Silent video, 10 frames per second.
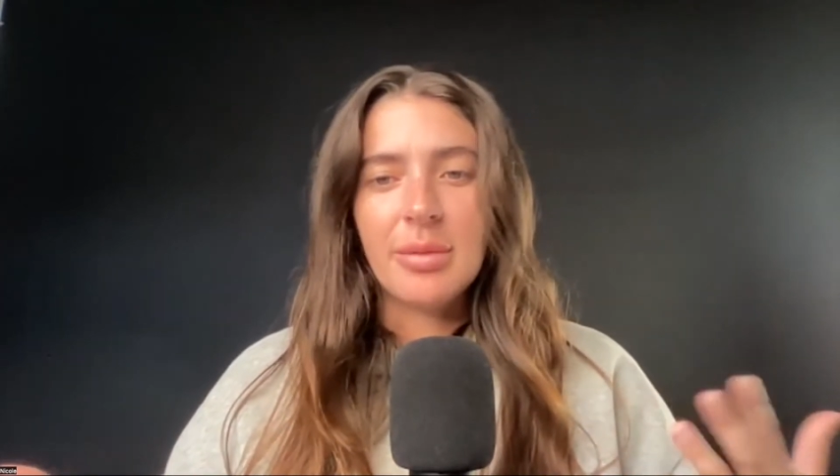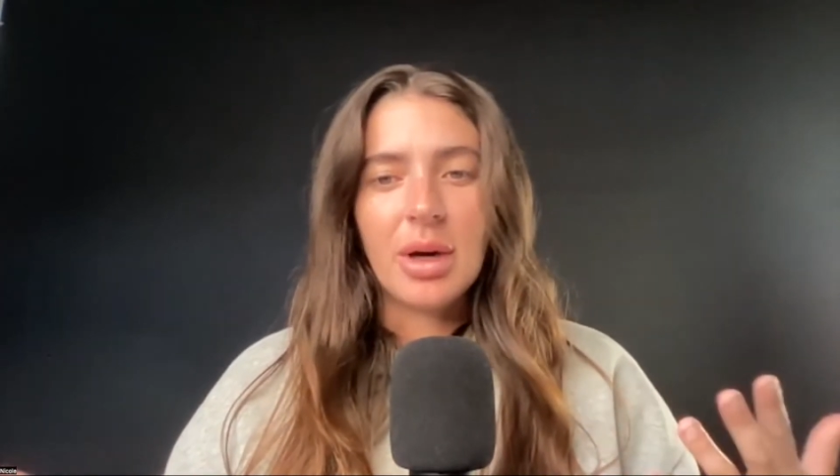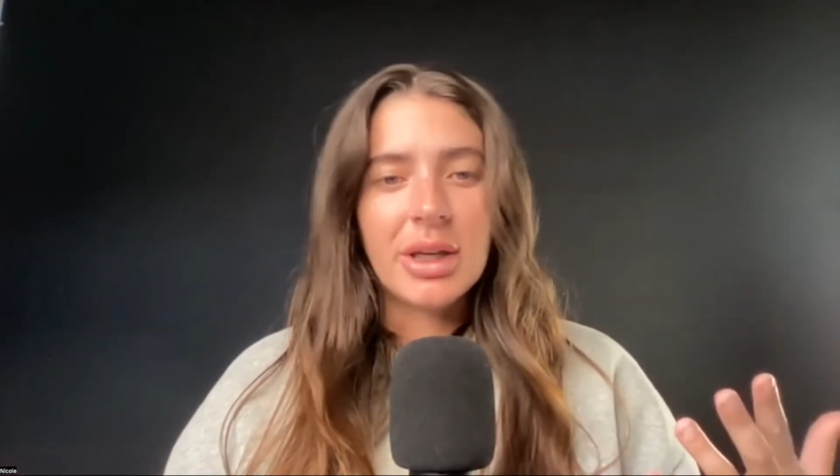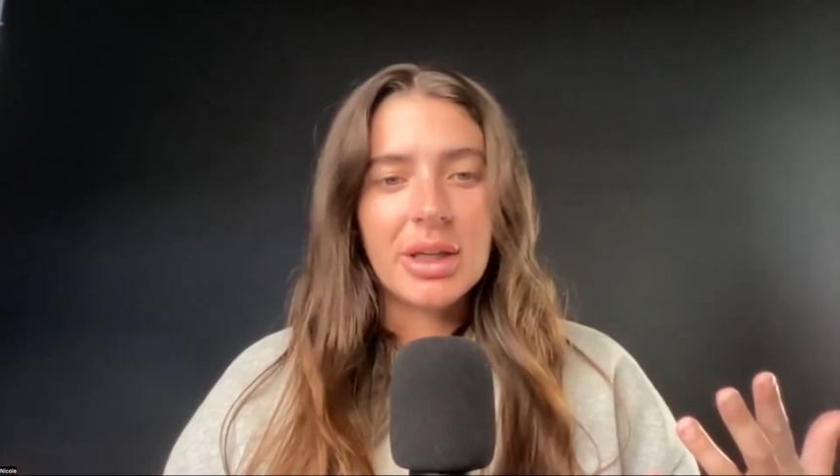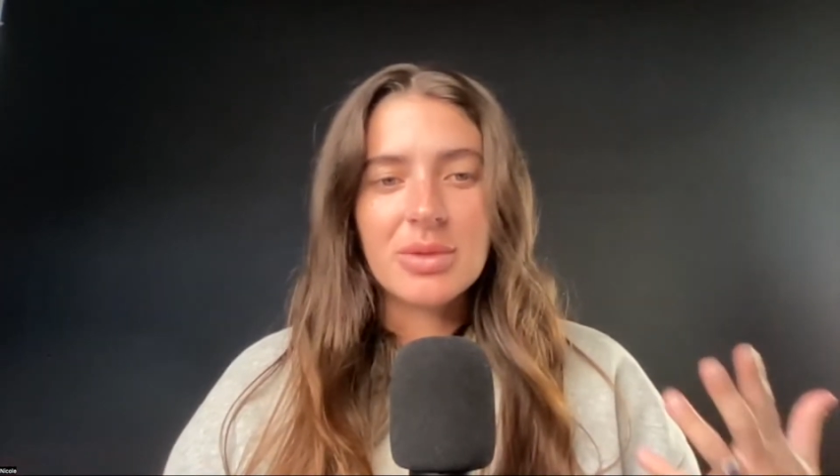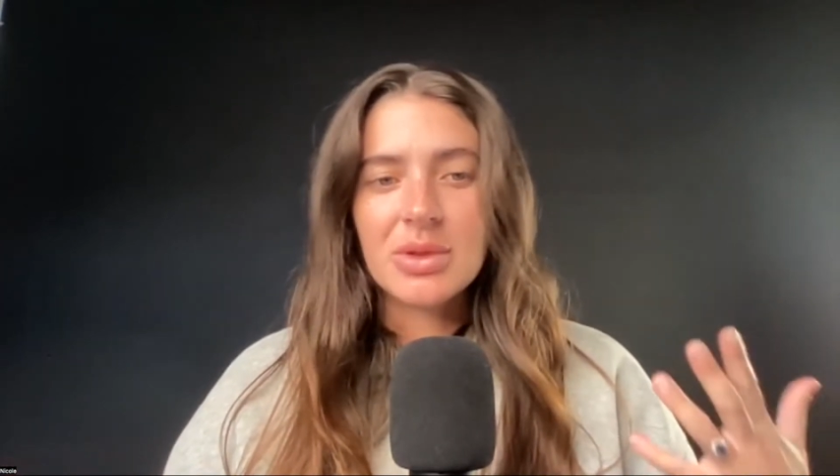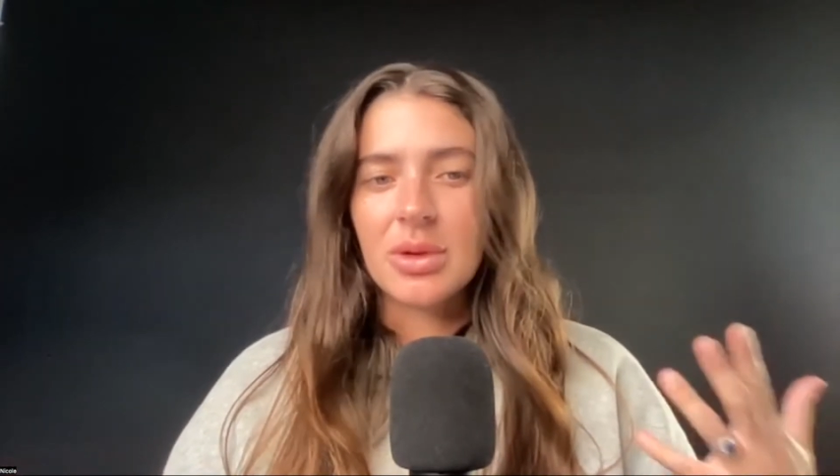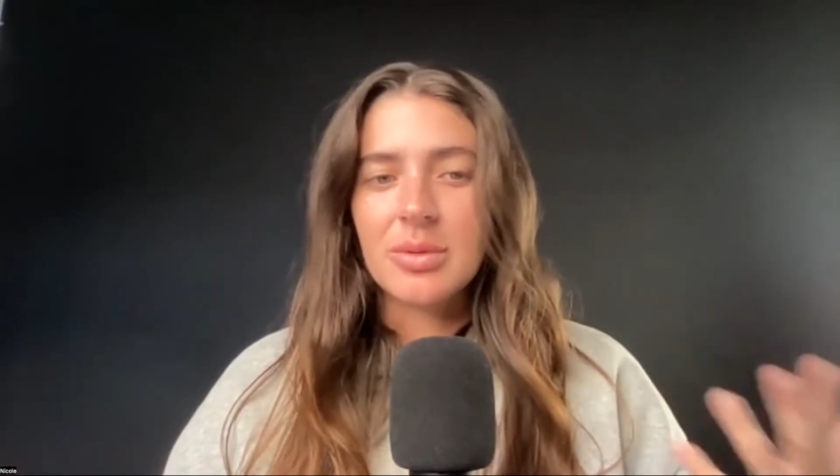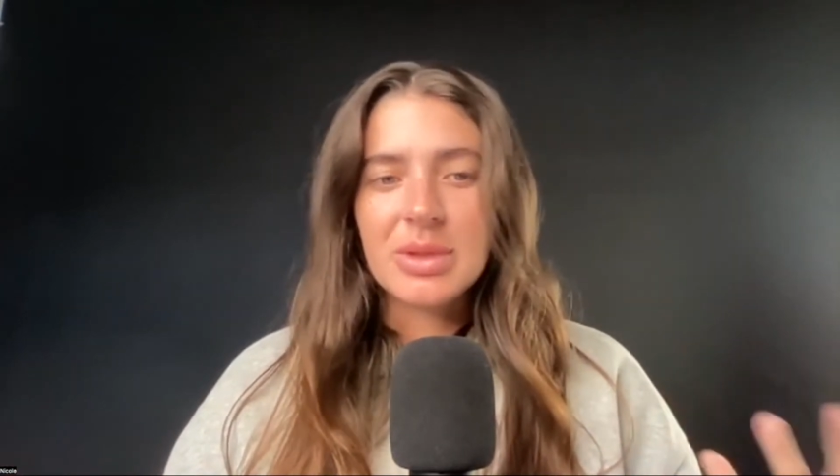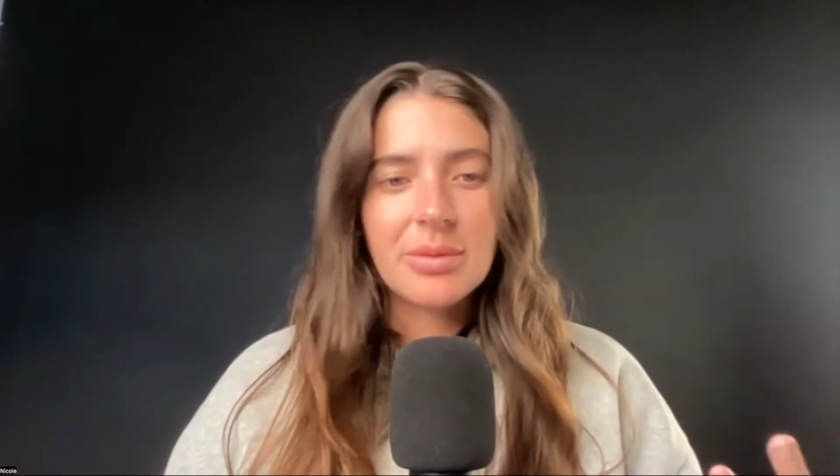body
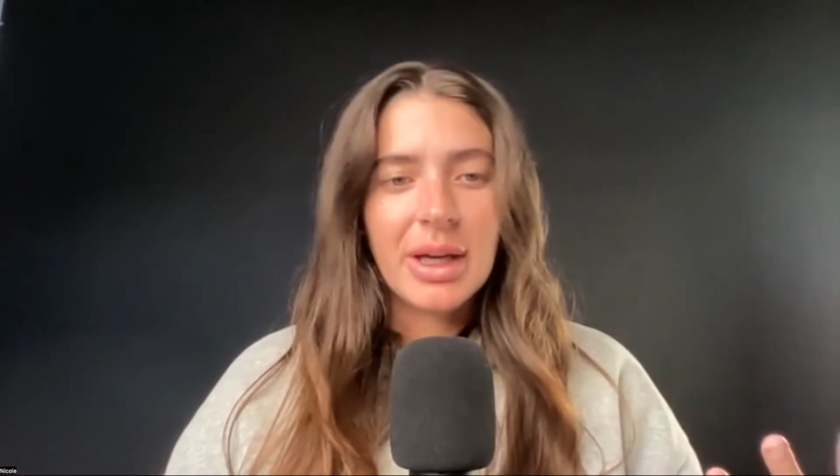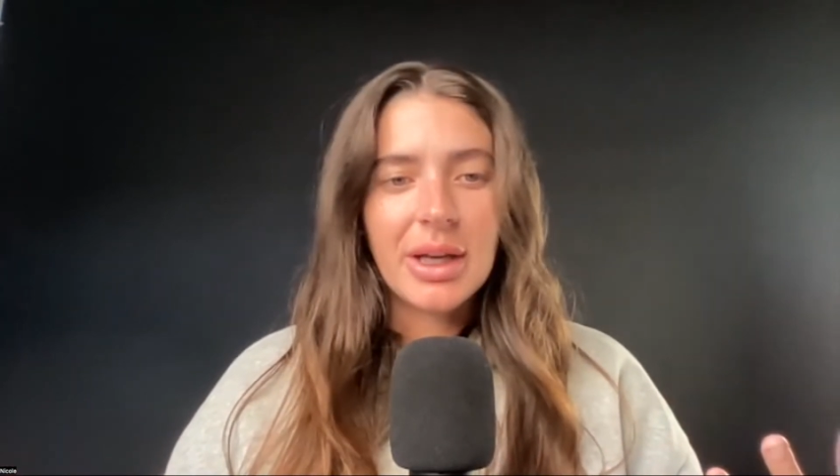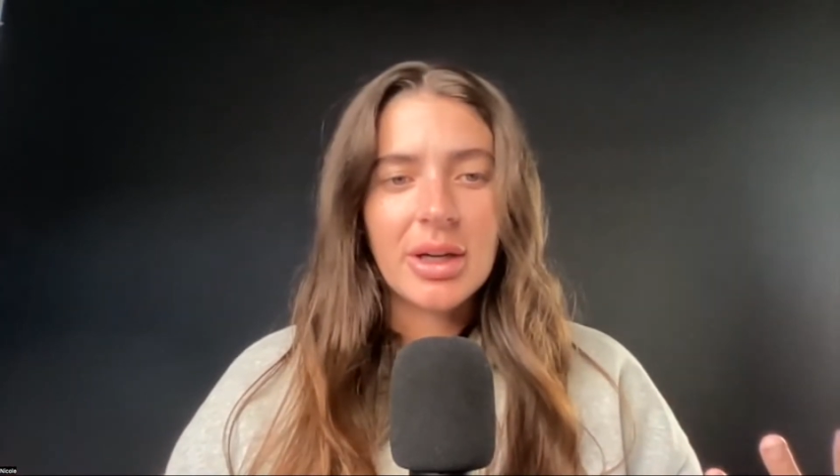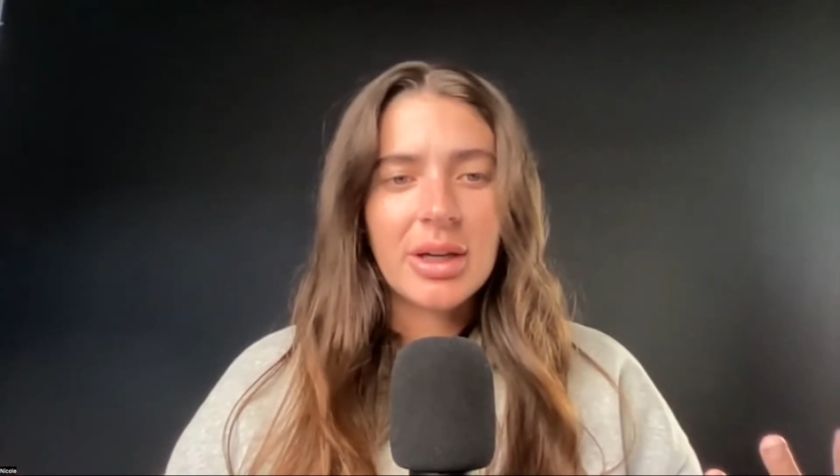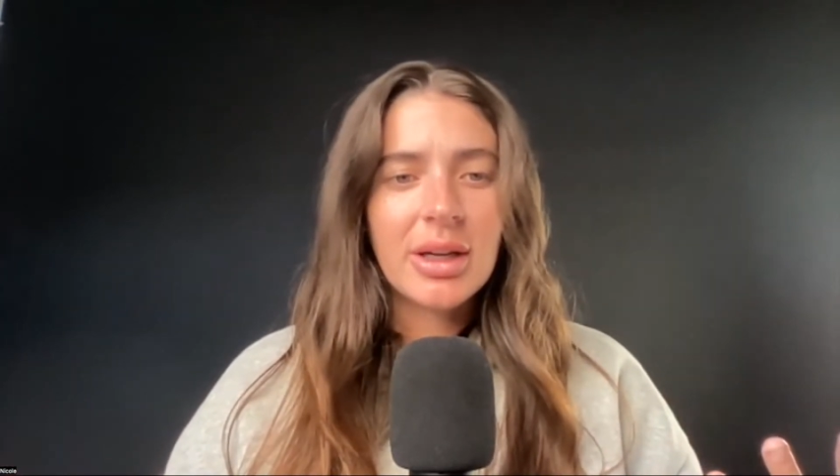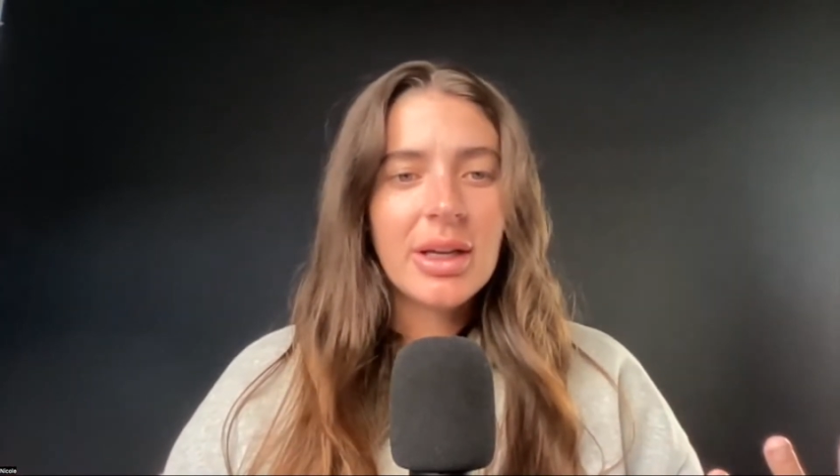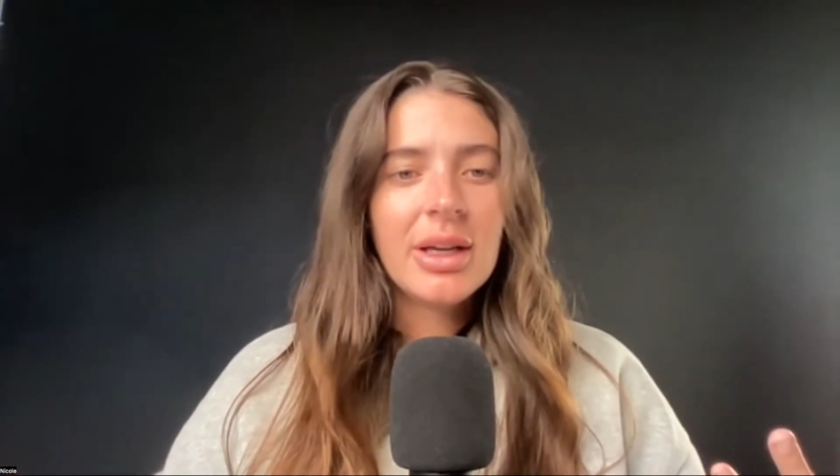absorbs it better.